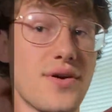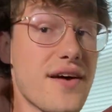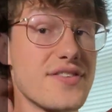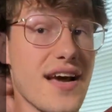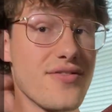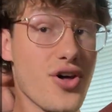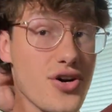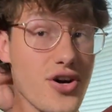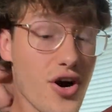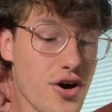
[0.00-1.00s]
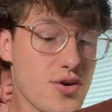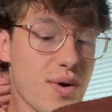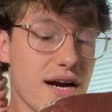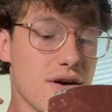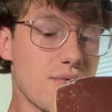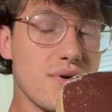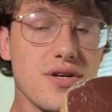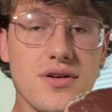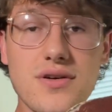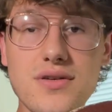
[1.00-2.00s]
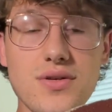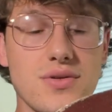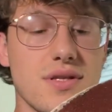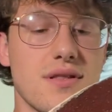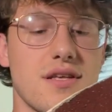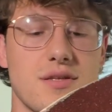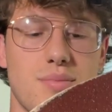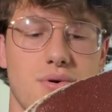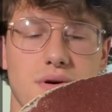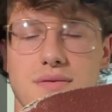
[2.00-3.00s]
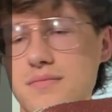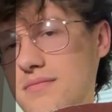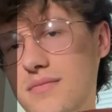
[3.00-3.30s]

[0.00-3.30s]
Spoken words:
have to have longer hardware when you're using this board.